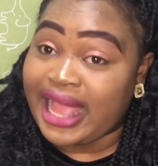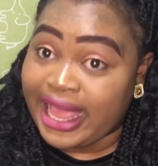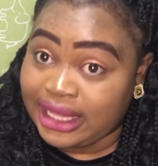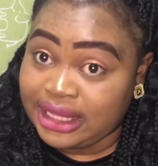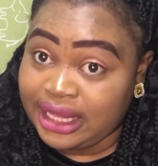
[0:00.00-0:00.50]

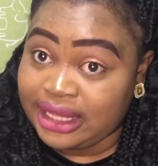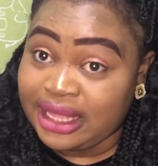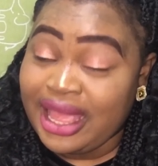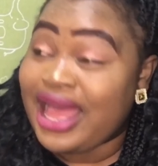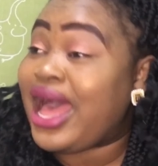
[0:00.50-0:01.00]
did.
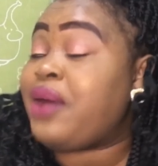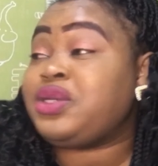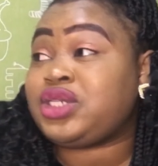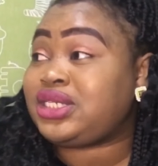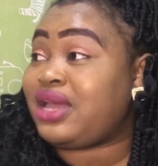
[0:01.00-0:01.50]
I was just
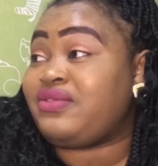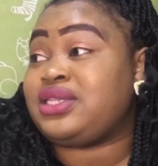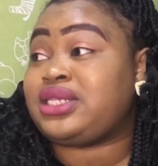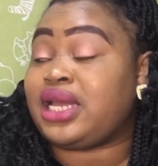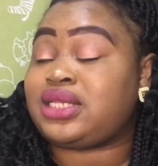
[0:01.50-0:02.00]
having
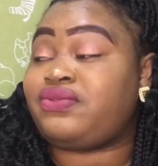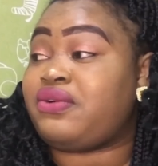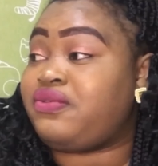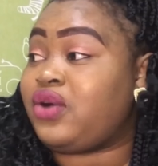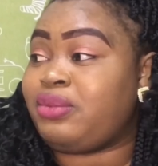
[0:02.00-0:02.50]
sex for
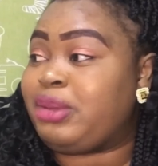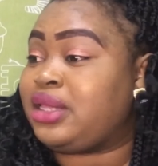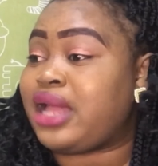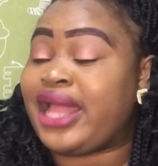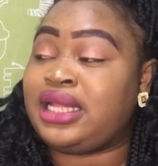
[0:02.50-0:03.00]
fun, but I
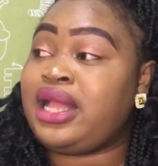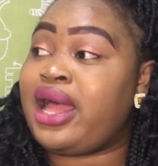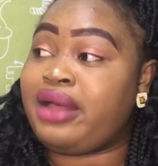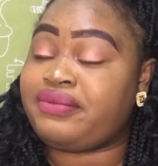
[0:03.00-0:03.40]
didn't have